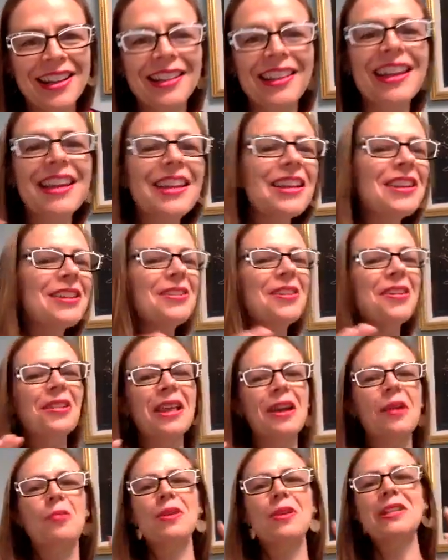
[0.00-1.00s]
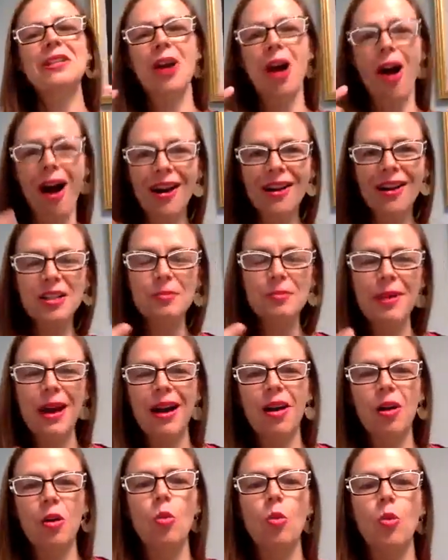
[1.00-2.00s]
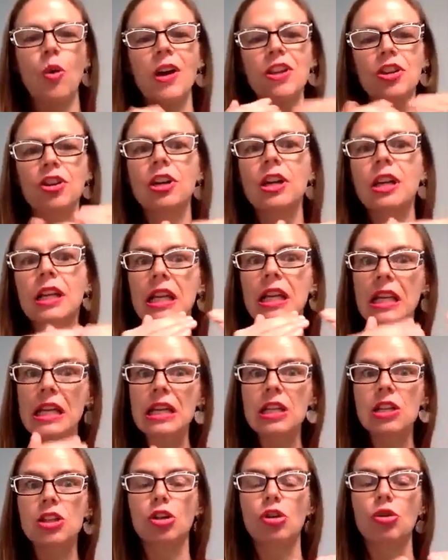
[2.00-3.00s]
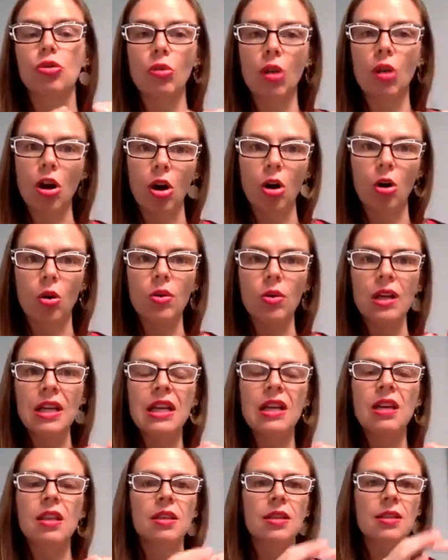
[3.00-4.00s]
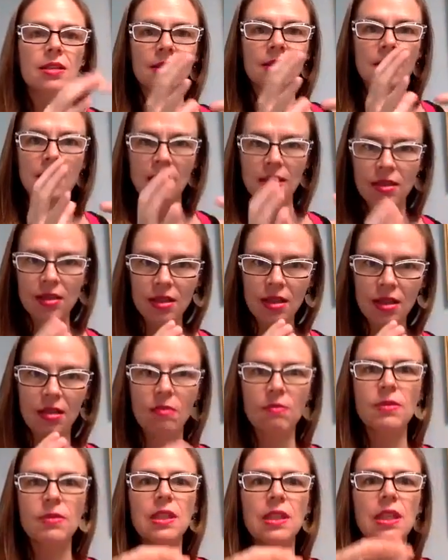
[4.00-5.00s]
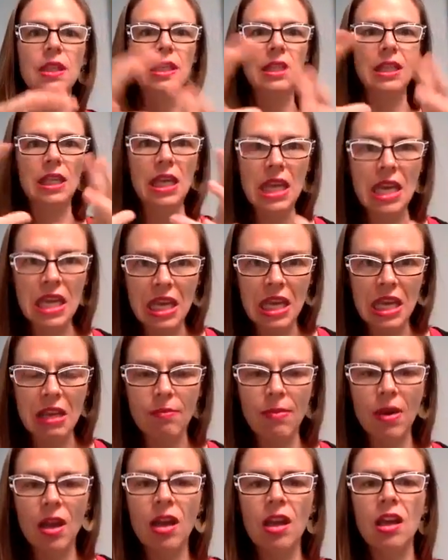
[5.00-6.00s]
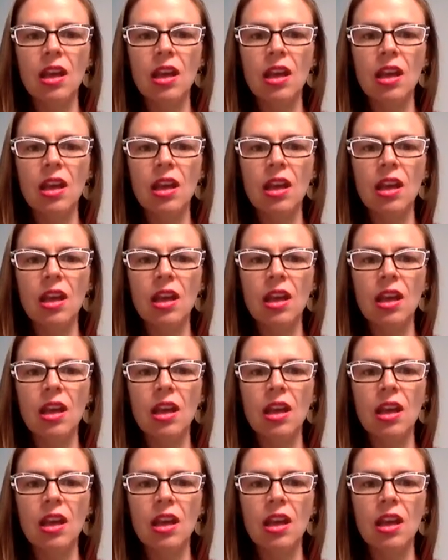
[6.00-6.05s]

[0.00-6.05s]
Like, you know, like we talked about what you're going to need to grow, the systems, the team,